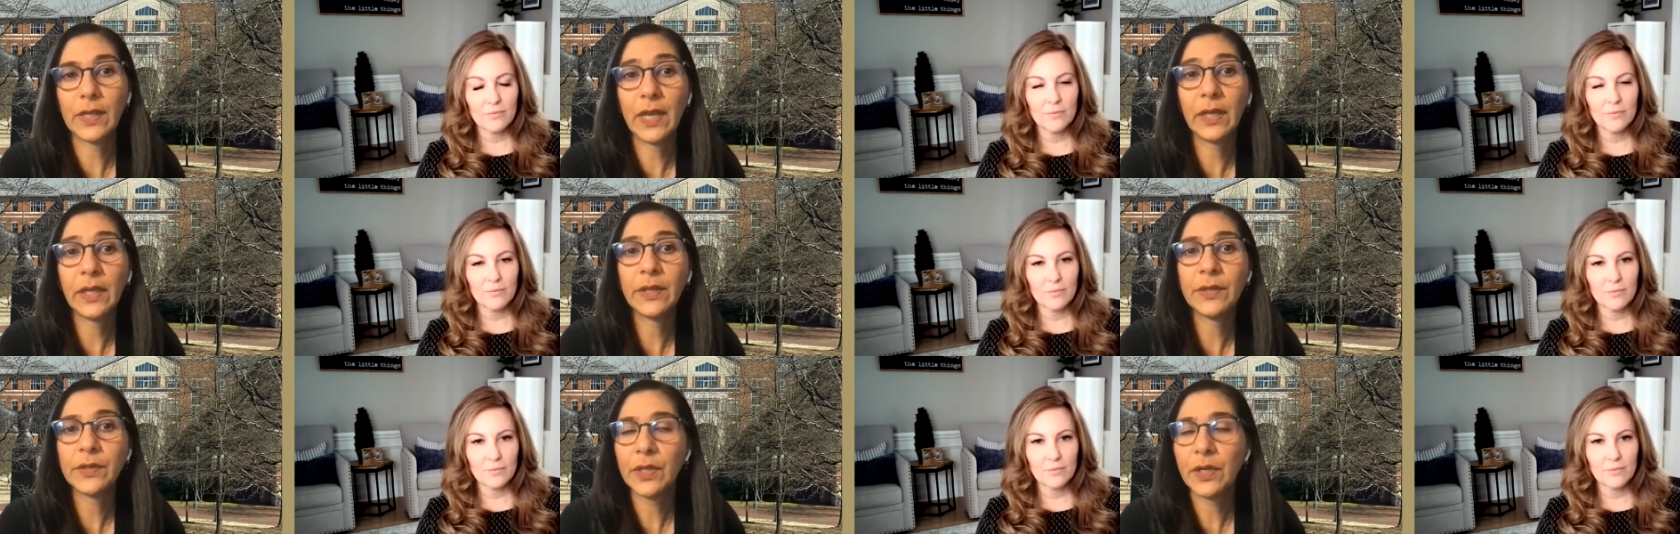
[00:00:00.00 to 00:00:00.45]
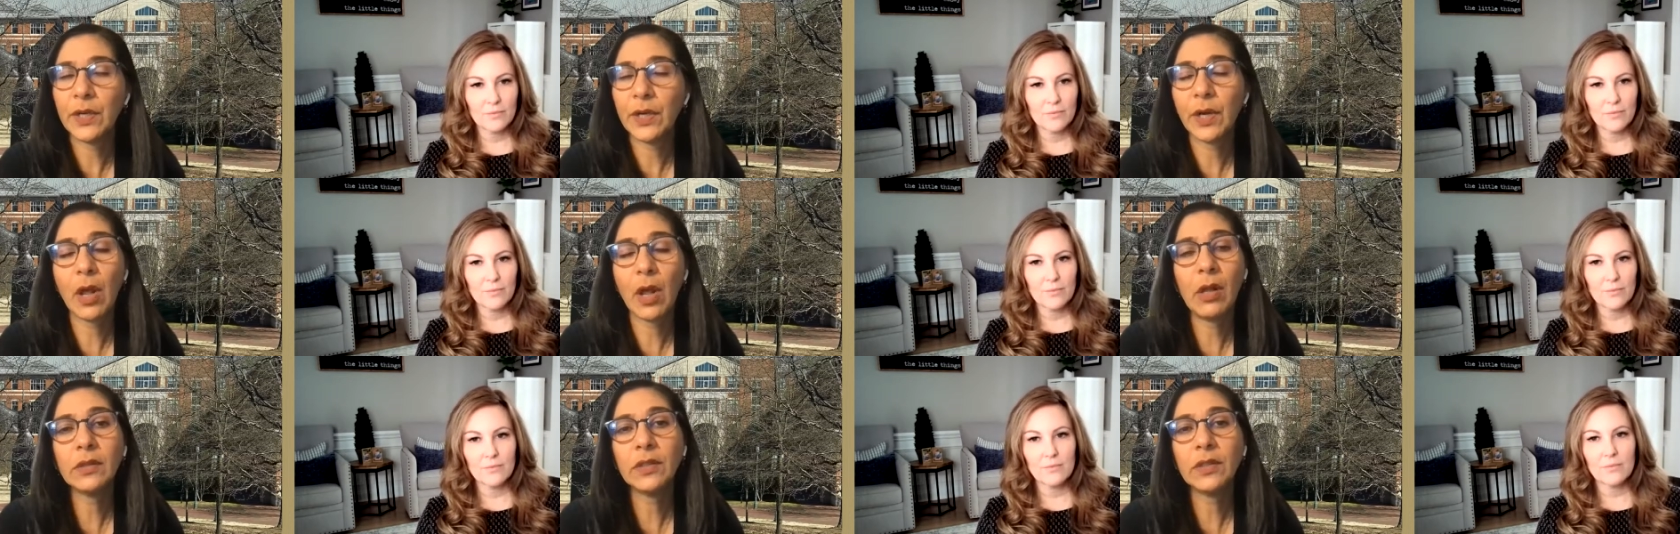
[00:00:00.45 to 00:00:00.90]
Speaker 1: and considering
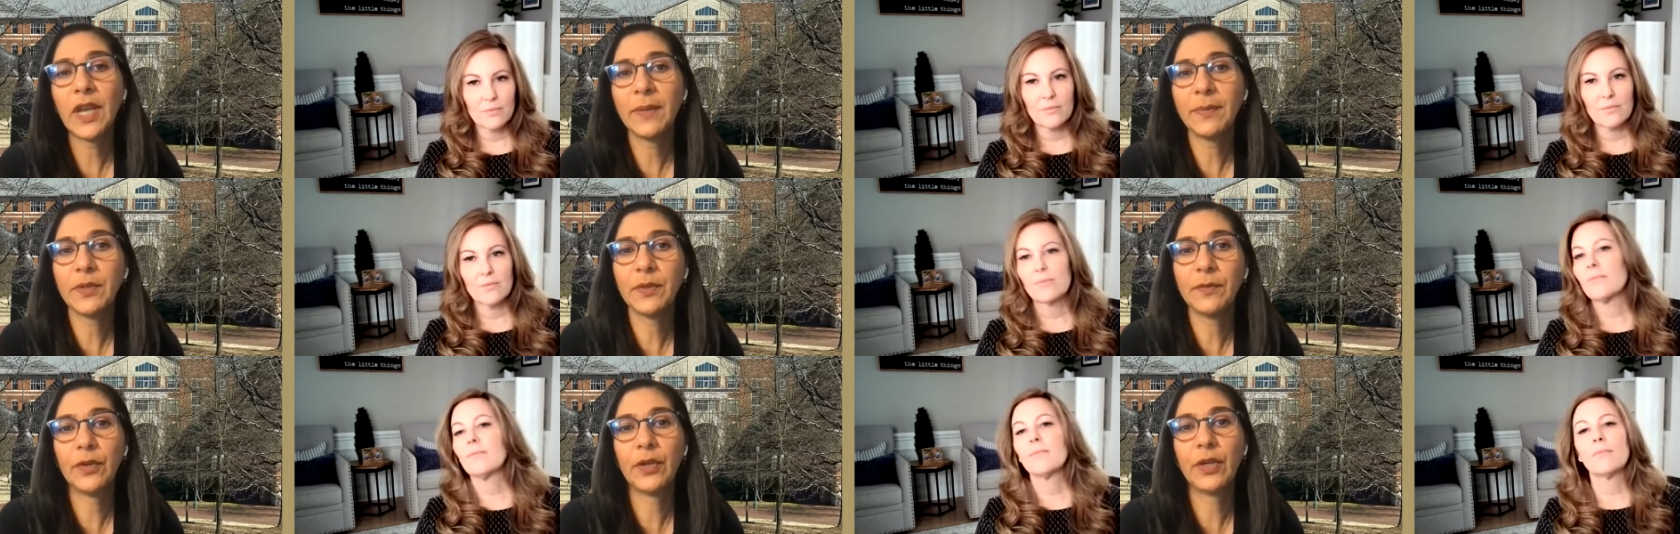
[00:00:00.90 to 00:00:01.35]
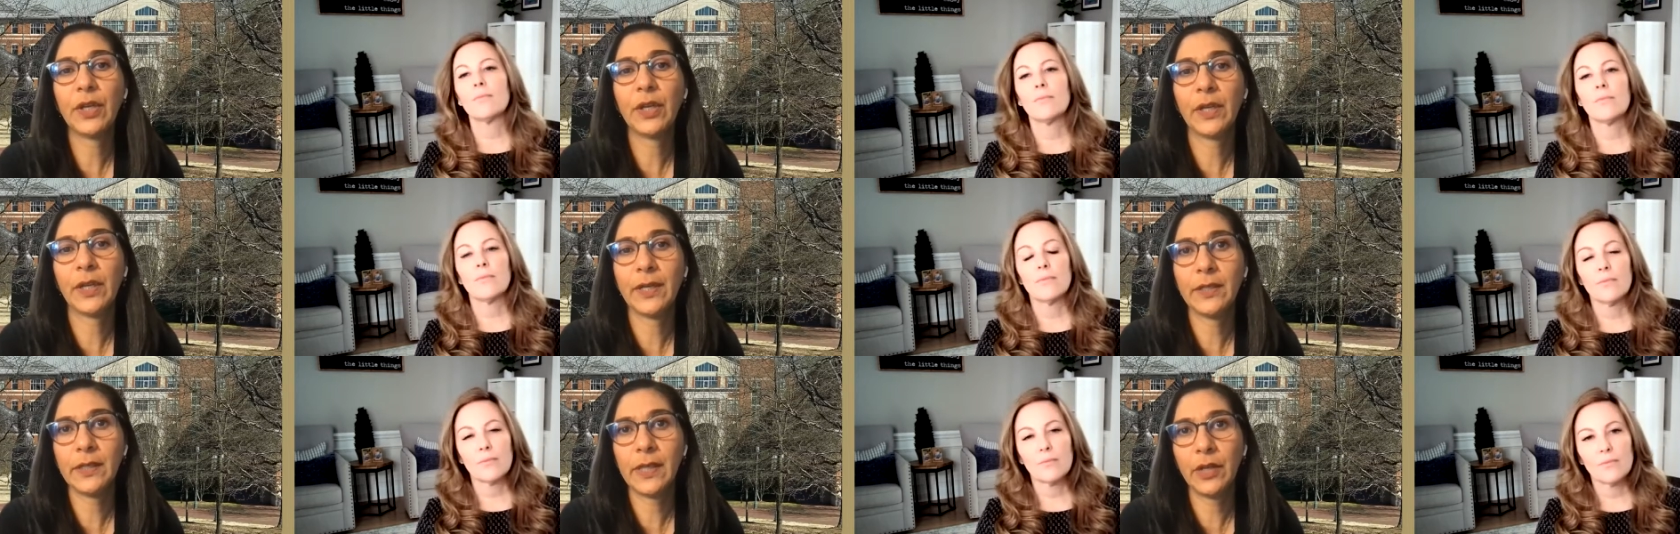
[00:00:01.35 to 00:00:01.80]
all types of
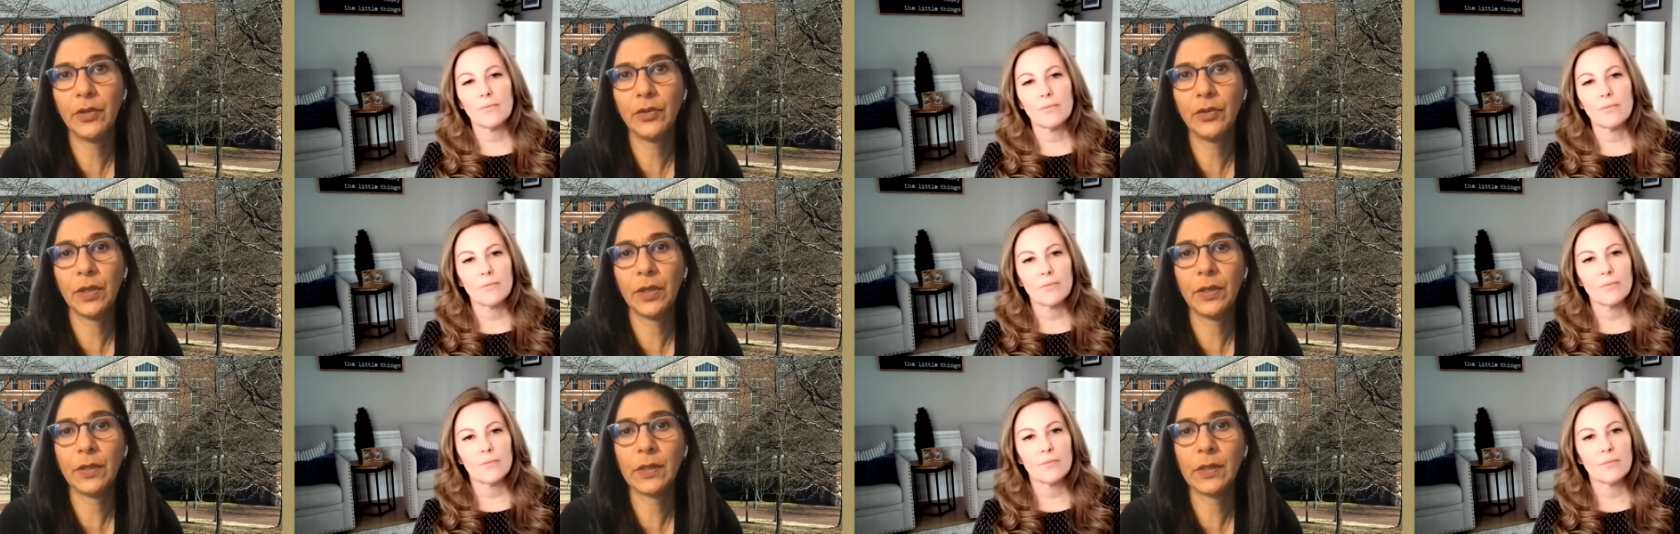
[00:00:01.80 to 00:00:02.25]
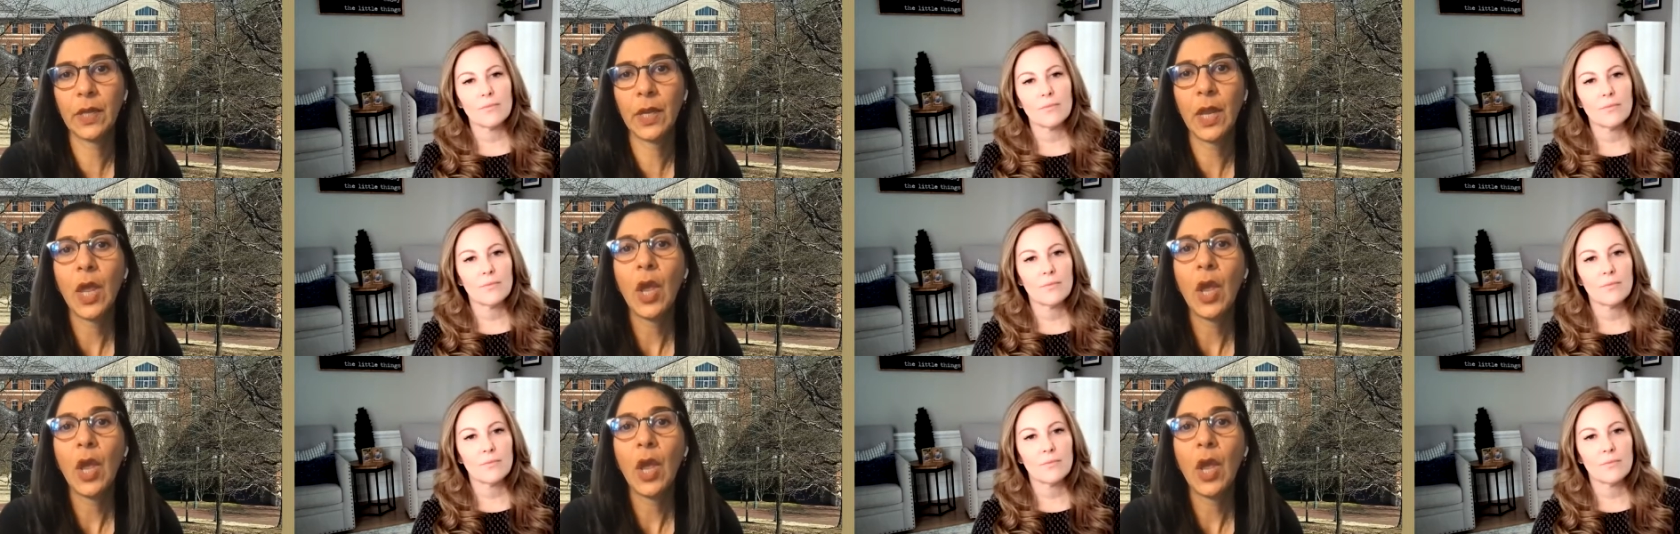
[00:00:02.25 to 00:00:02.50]
organizations.